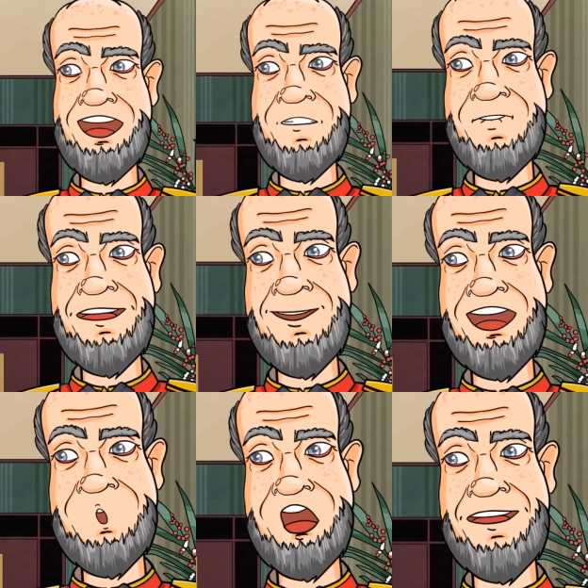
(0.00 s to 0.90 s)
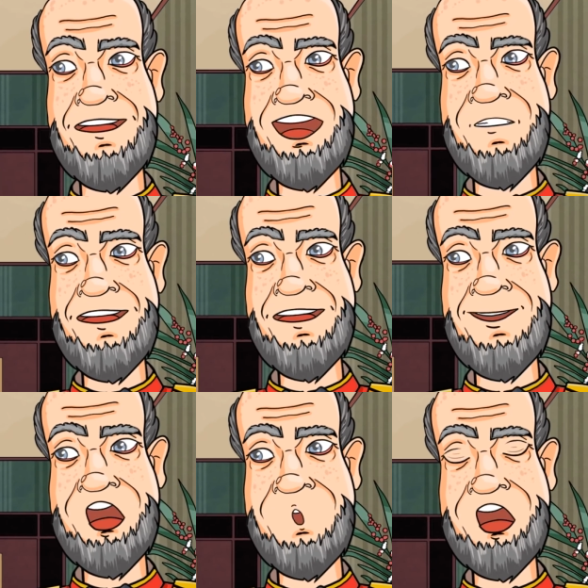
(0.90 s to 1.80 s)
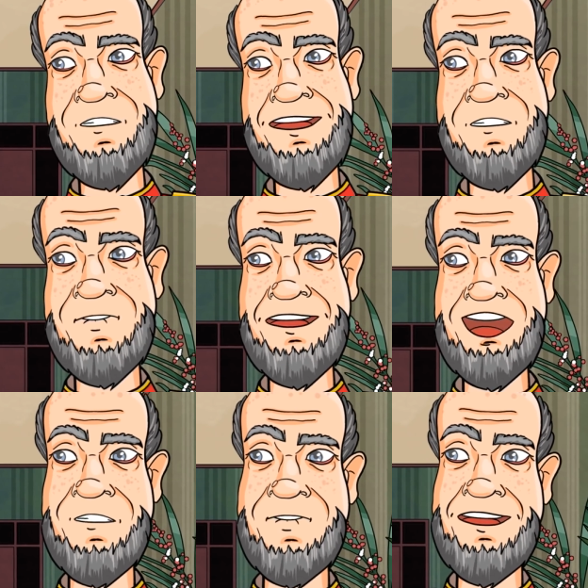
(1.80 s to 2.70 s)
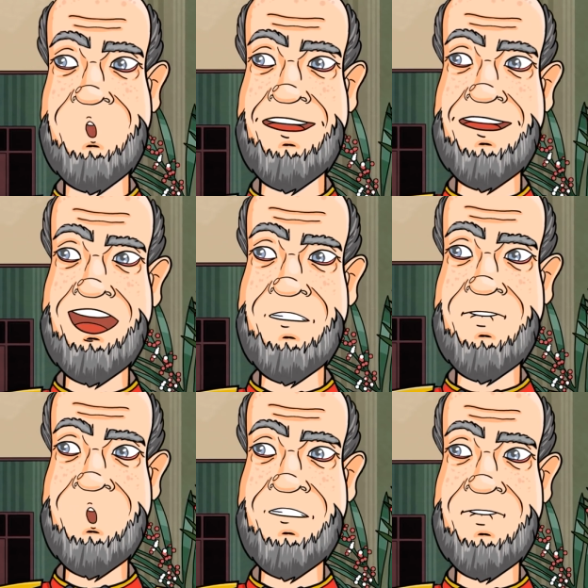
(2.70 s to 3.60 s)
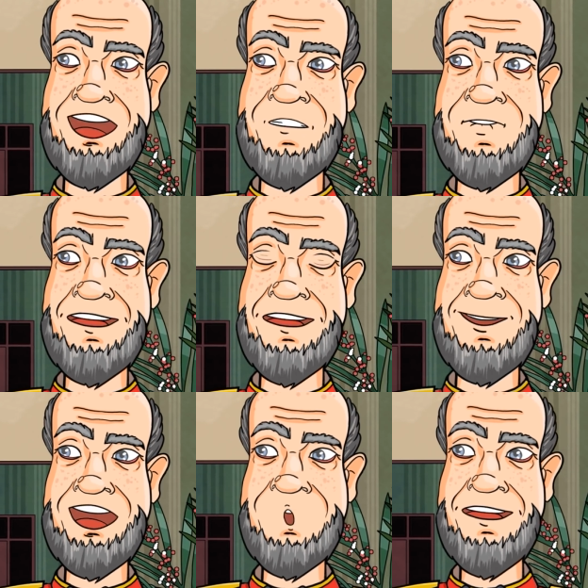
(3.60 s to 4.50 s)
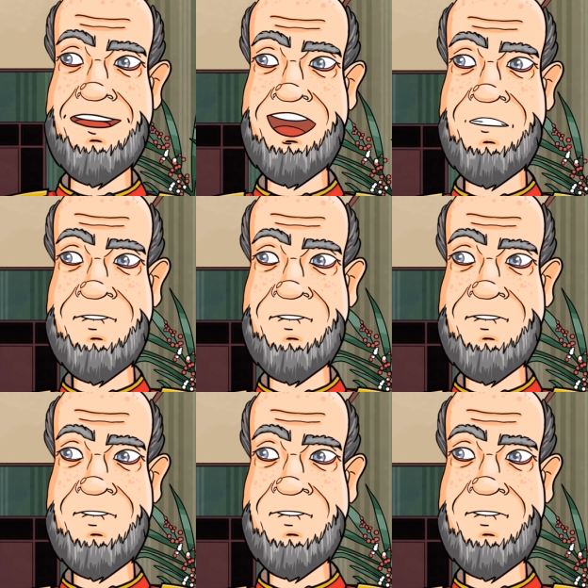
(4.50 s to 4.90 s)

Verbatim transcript: hundred young talents, so let's forget about our differences and get on with the